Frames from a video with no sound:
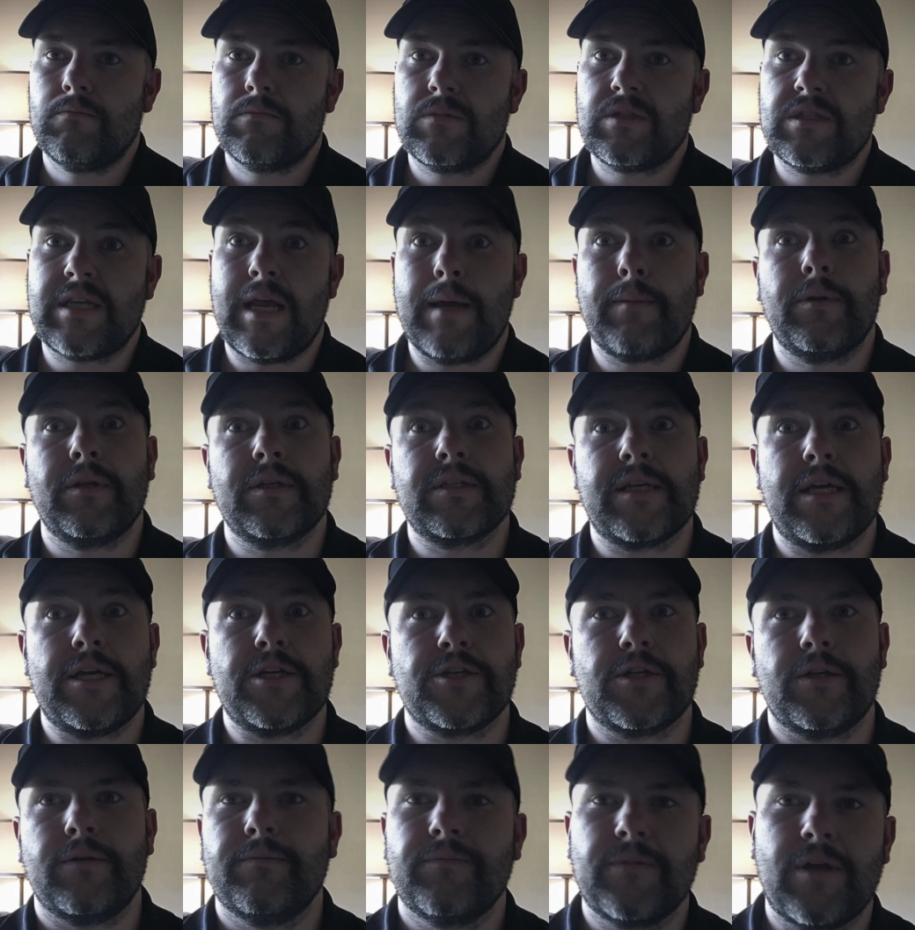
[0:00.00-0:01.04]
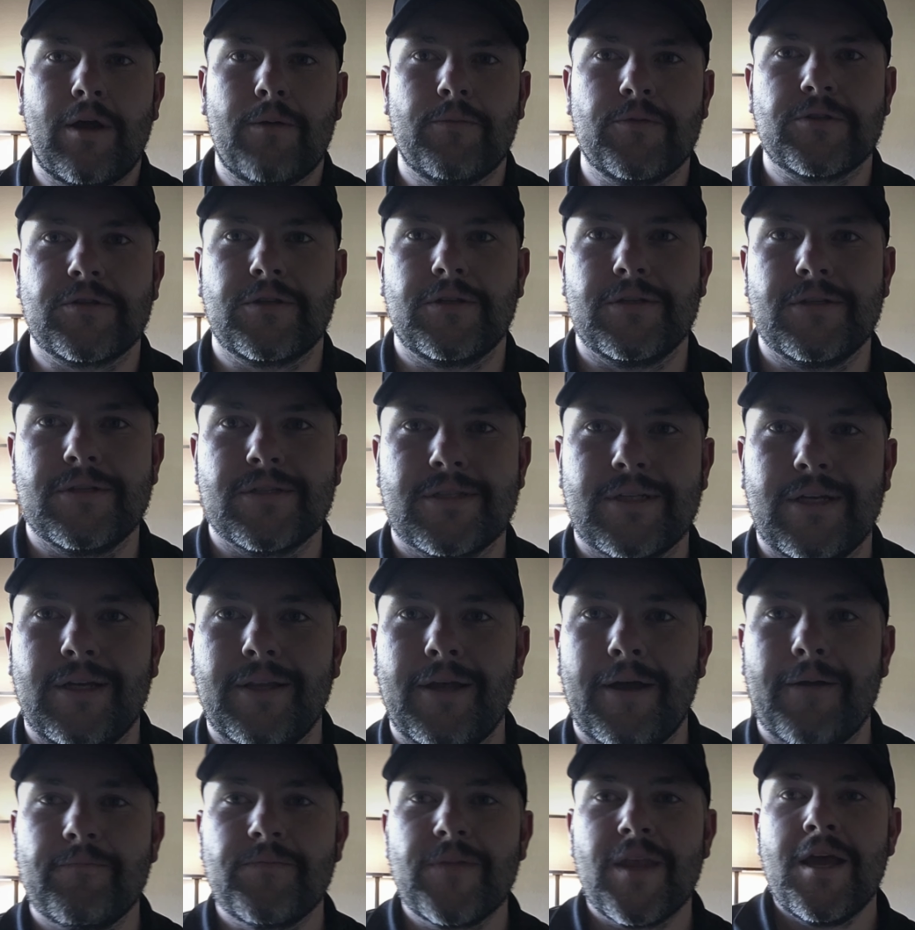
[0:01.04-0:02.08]
stabilization. I almost couldn't say
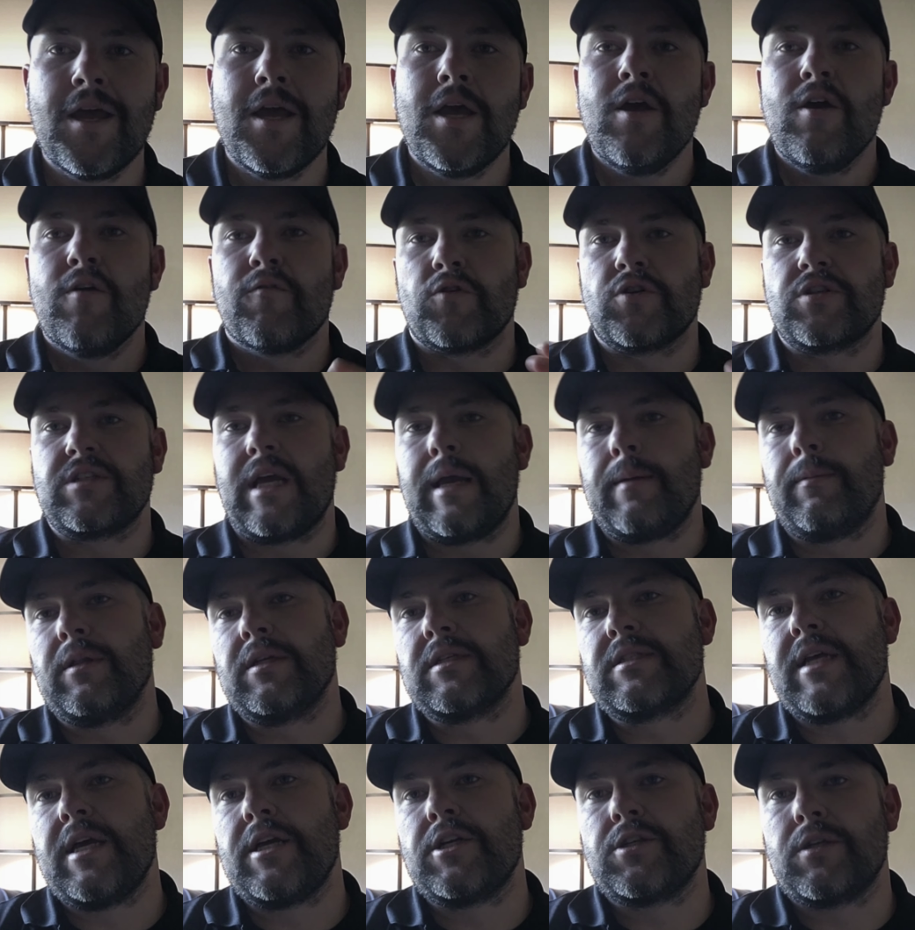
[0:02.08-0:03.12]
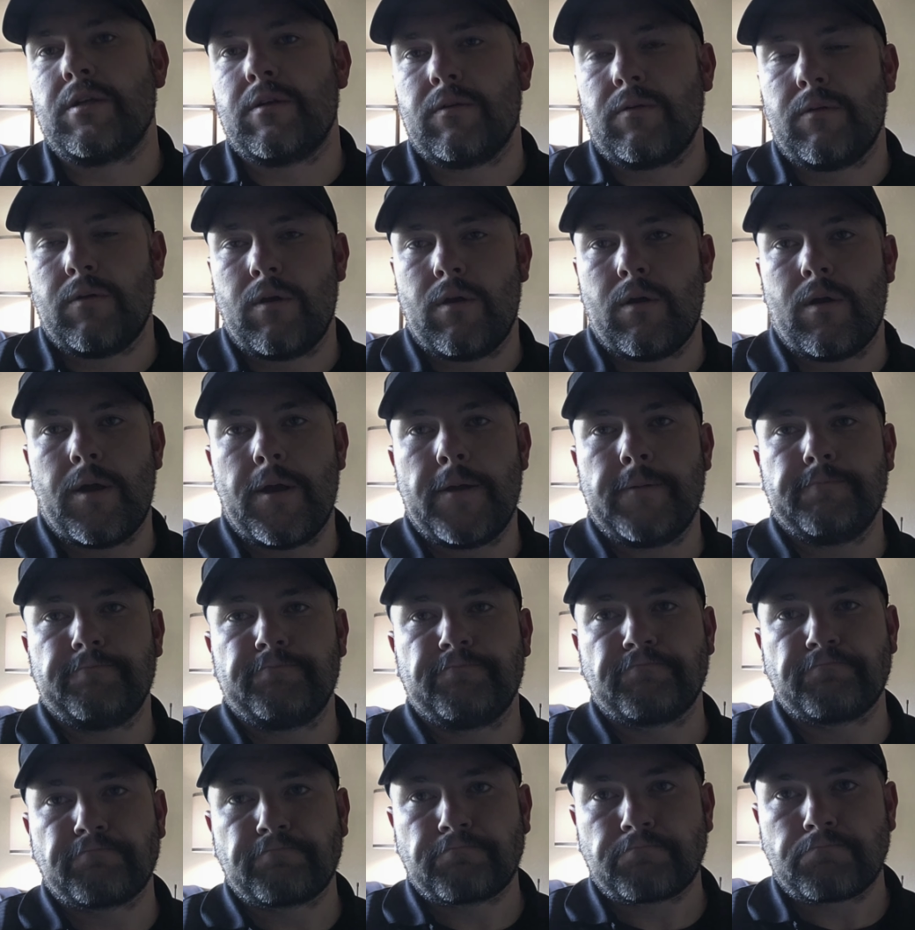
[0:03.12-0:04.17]
that. For stabilization, all right?
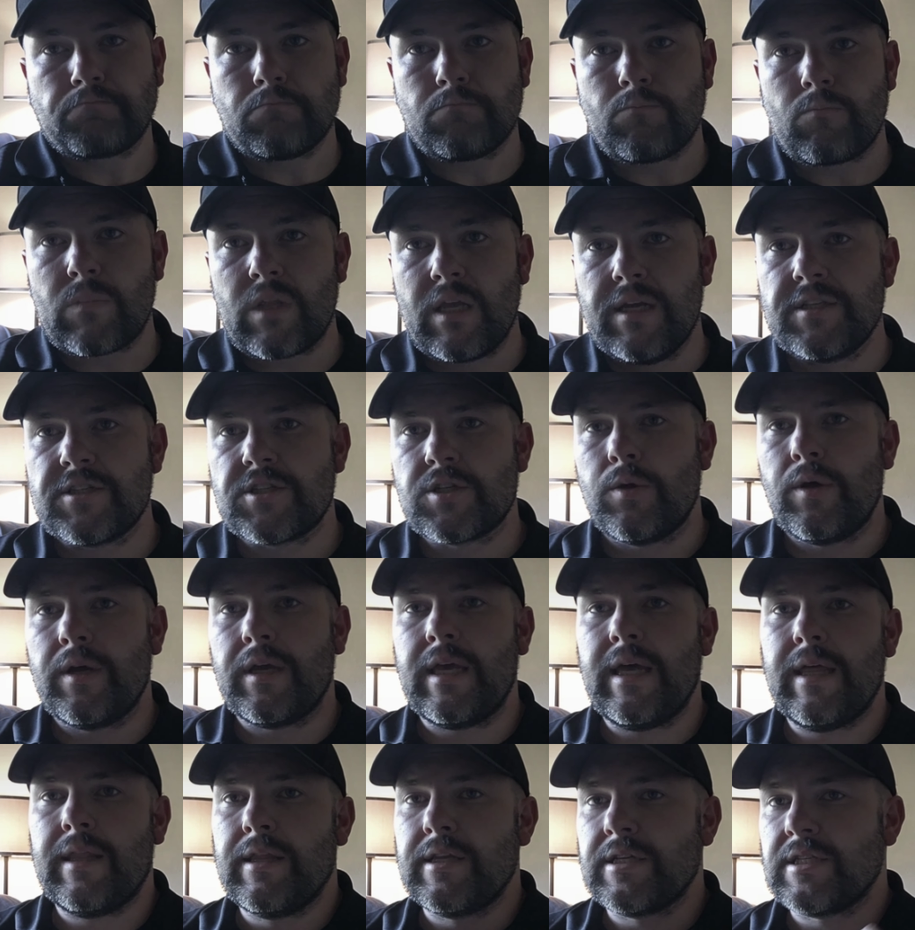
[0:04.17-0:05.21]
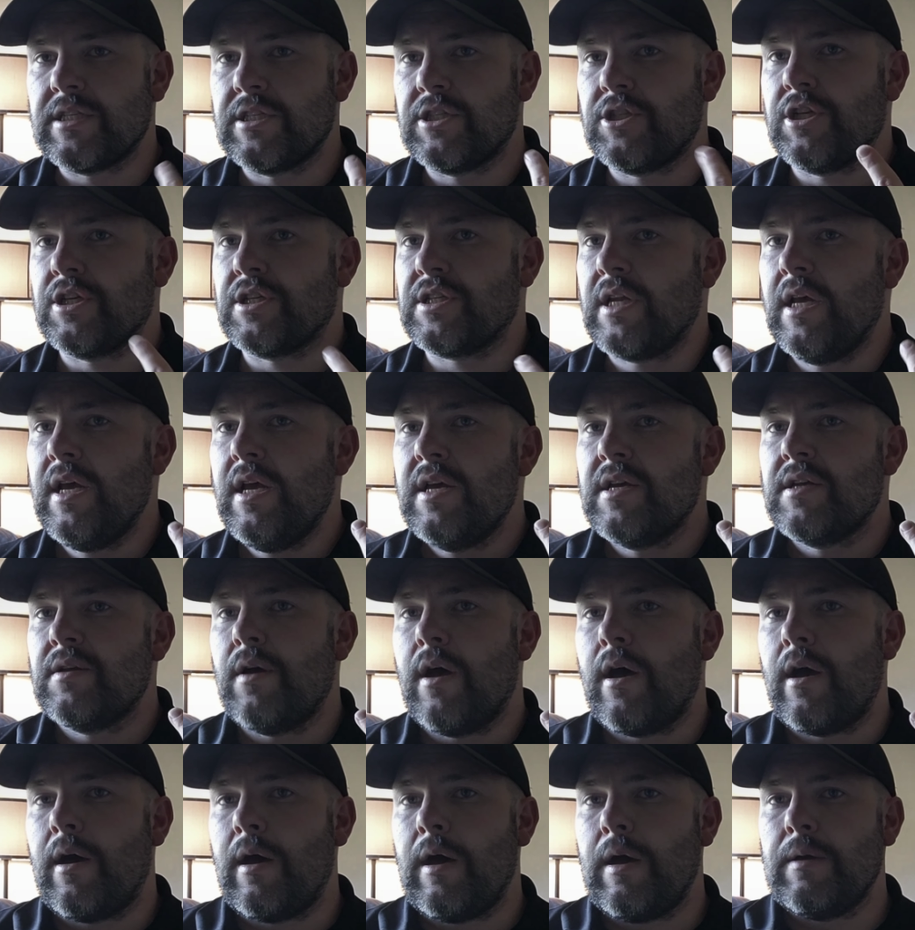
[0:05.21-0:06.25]
And so, again, this is just
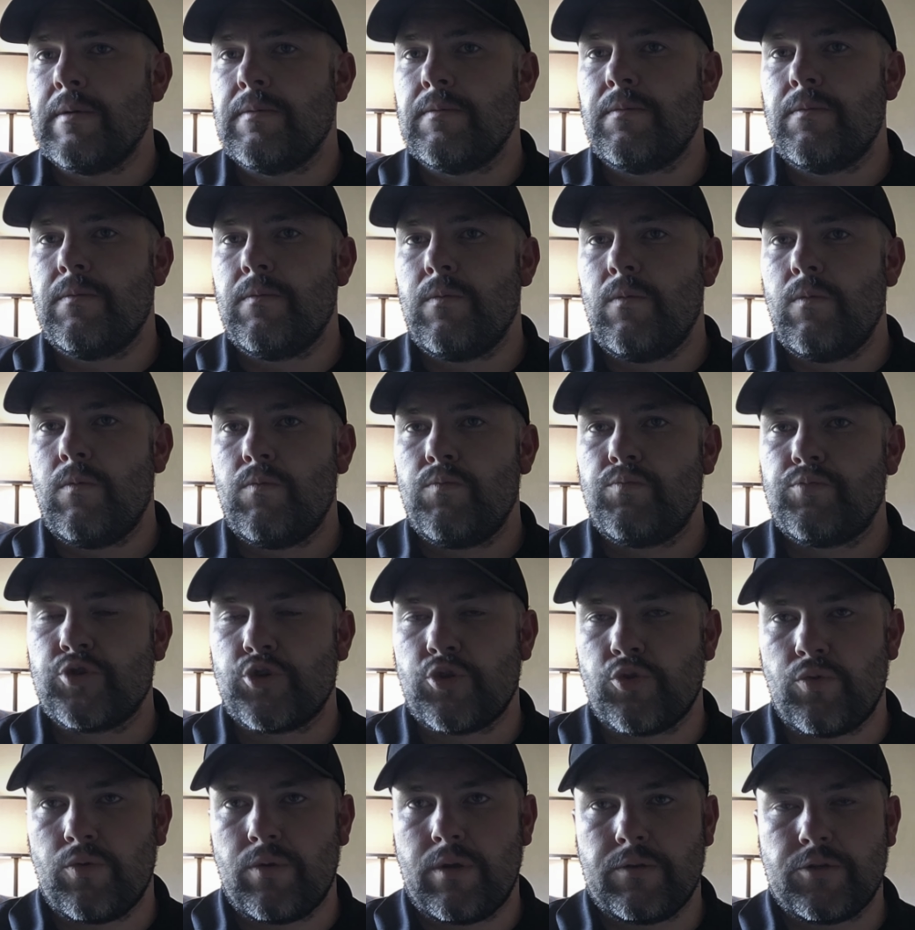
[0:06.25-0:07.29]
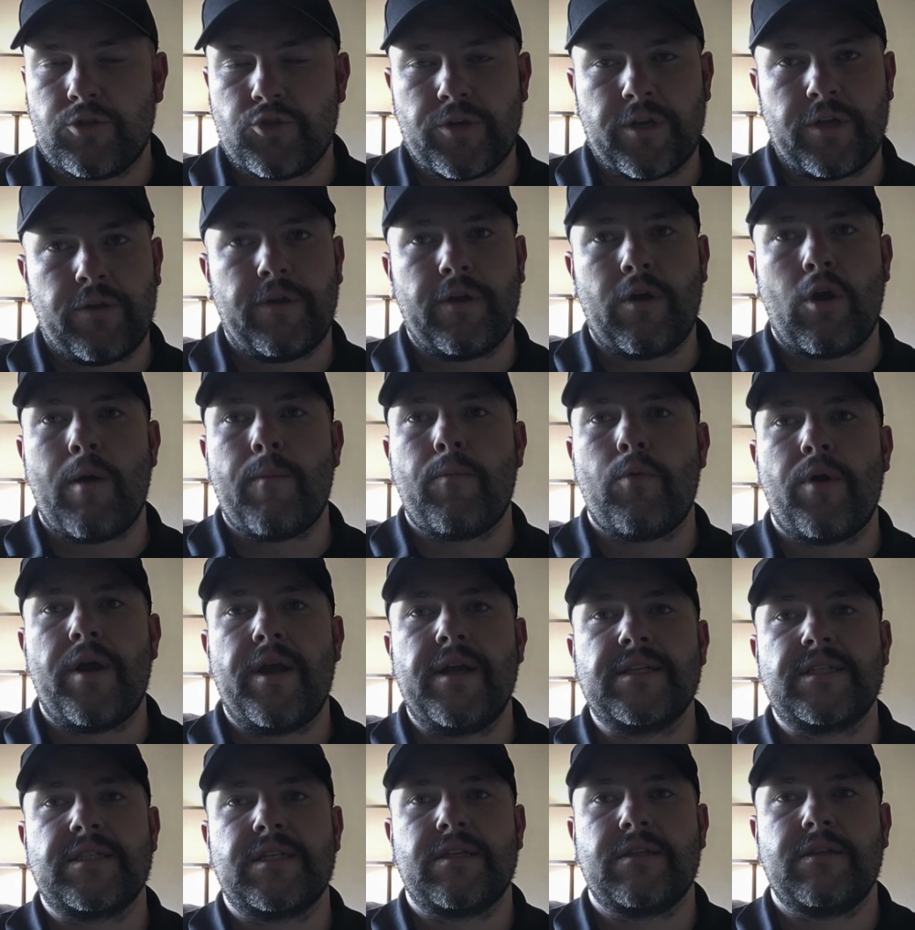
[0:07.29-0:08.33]
triggering our
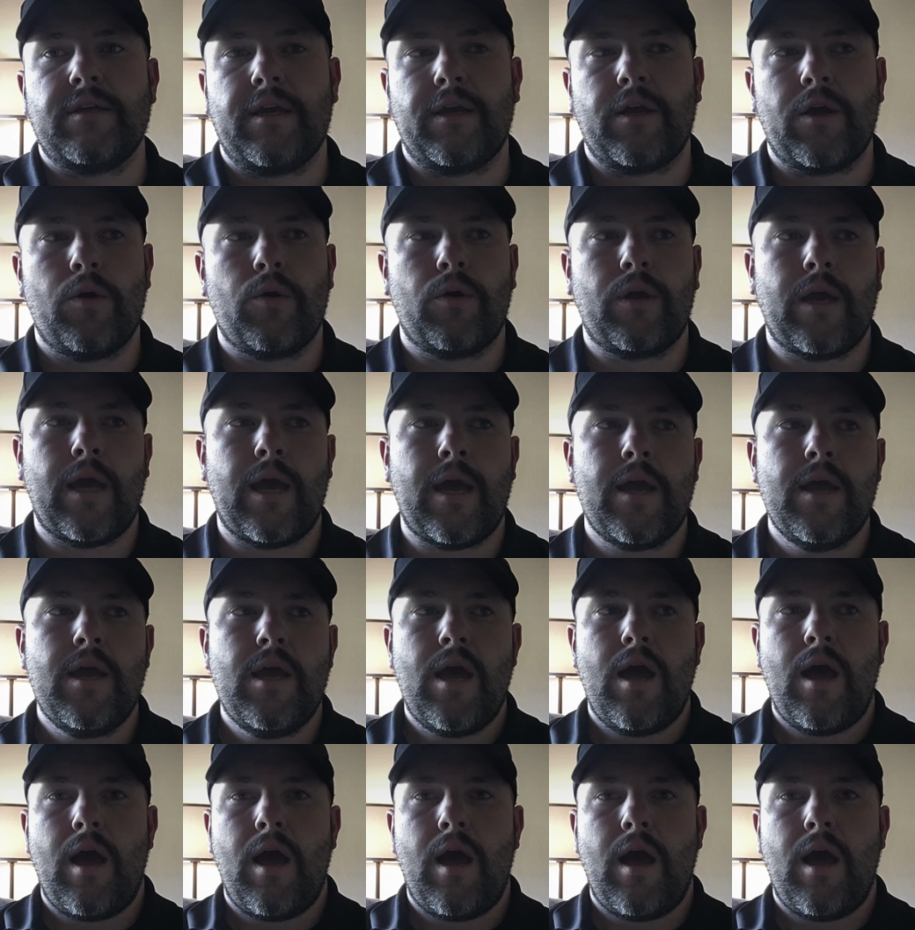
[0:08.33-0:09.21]
brains to think, okay,